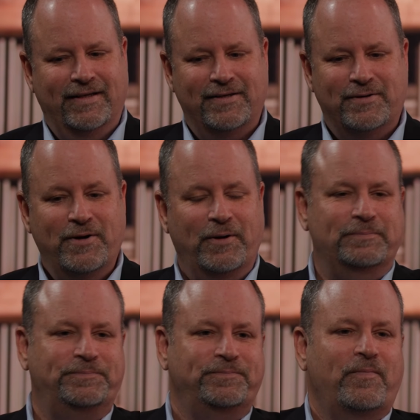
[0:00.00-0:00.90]
I don't
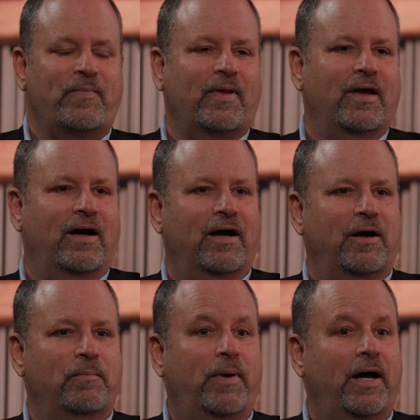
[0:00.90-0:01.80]
know.
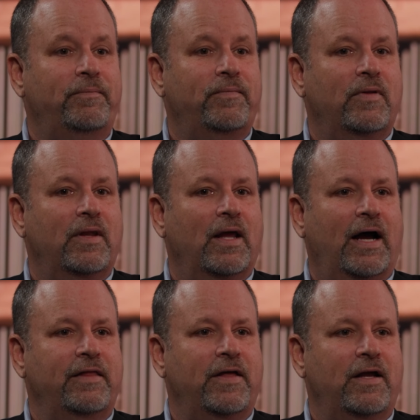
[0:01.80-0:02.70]
But
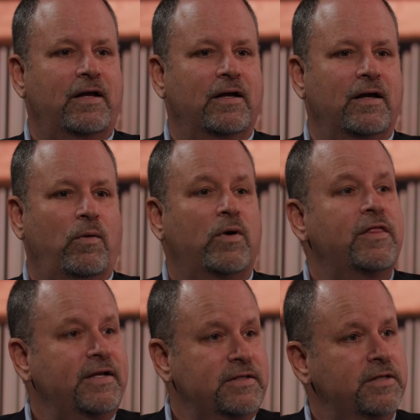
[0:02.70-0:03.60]
I think one of
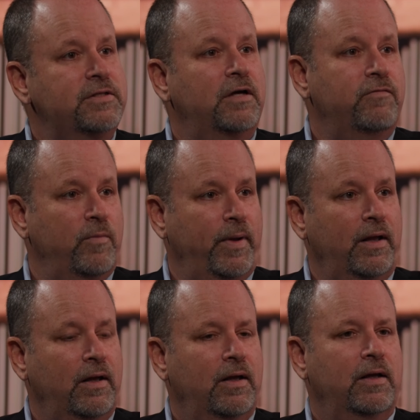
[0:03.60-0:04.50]
the things that it's done for
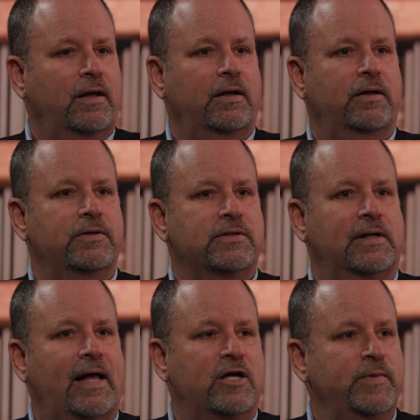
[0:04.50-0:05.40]
me is it
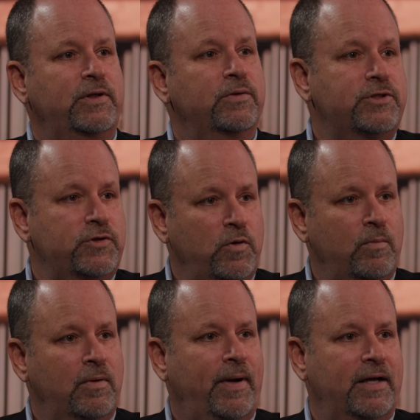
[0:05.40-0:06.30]
allows me to
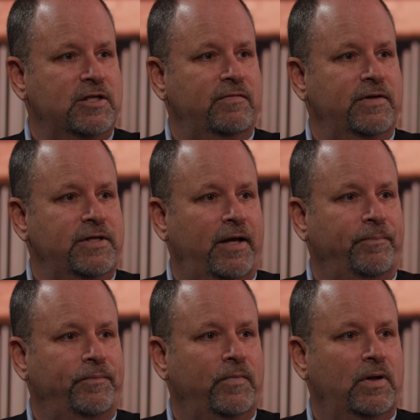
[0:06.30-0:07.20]
assume positive intent.
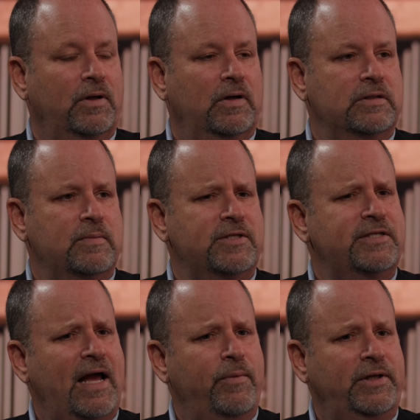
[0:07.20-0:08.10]
Someone
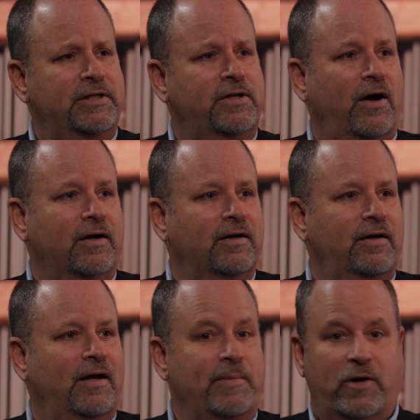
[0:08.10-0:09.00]
says, "Hey, we need to talk."
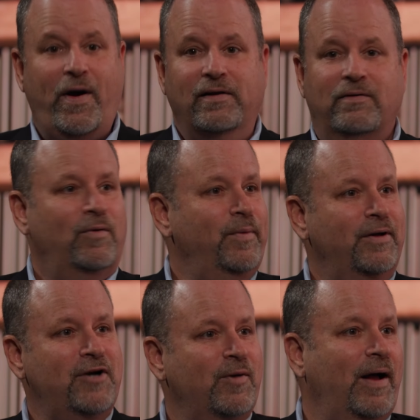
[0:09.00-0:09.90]
I'm like, "Great. What are we
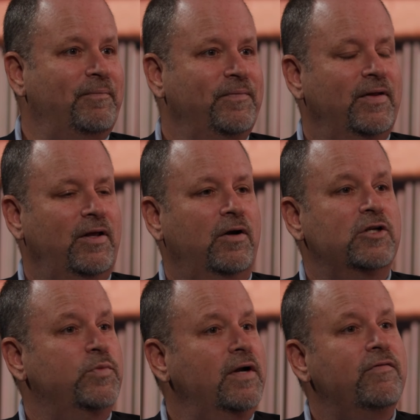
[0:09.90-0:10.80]
going to talk about?"
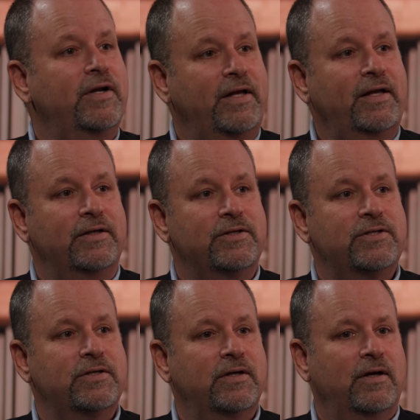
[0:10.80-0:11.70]
Because whatever it
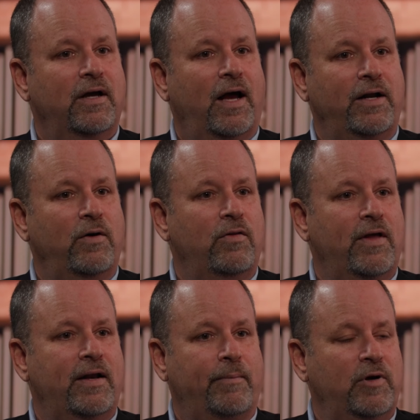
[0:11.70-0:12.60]
is, I know
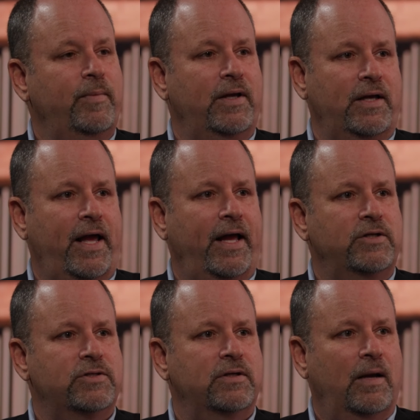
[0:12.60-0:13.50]
that I'm going to be
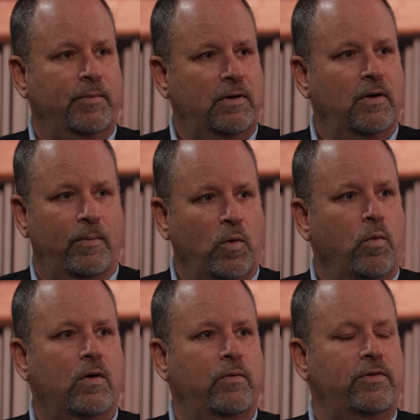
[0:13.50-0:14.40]
engaged. I'm going to
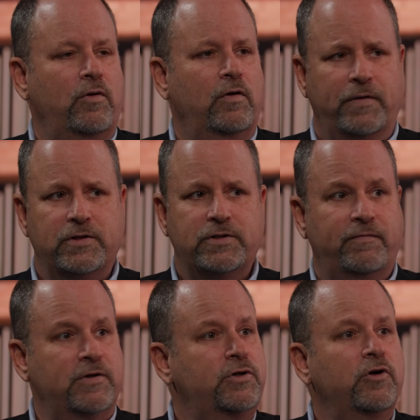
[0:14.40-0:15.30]
work with you. If
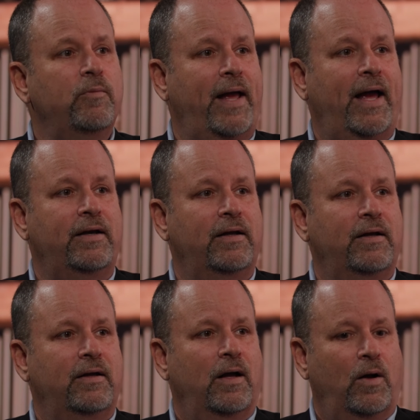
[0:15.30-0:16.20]
it's good or bad,
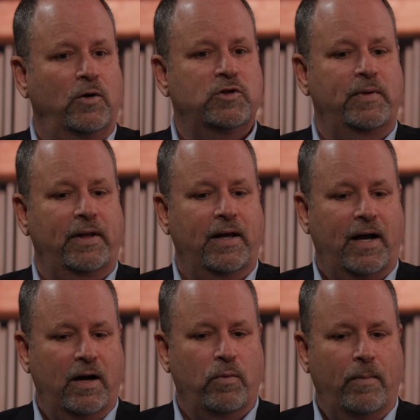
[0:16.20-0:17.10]
ultimately,
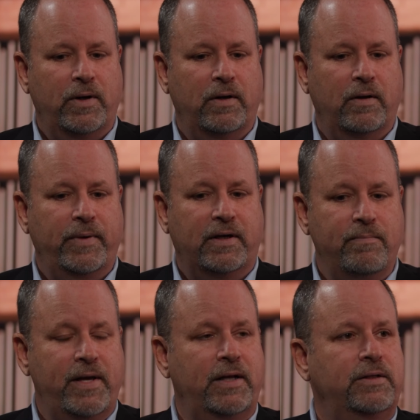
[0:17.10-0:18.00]
I'm going to be
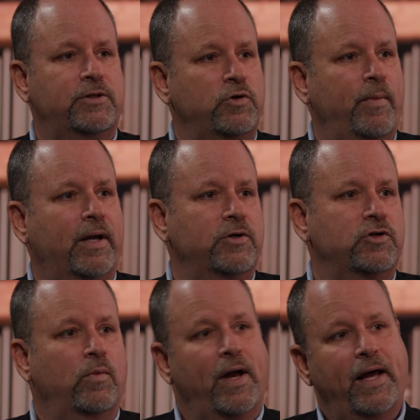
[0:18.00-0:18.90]
committed to making
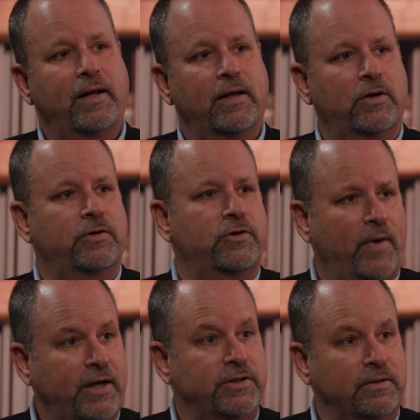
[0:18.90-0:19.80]
sure we're heading in a good
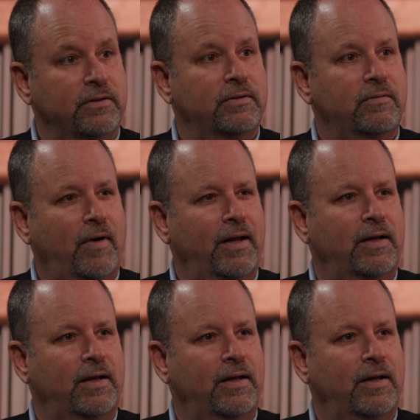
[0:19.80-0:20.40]
direction. Right?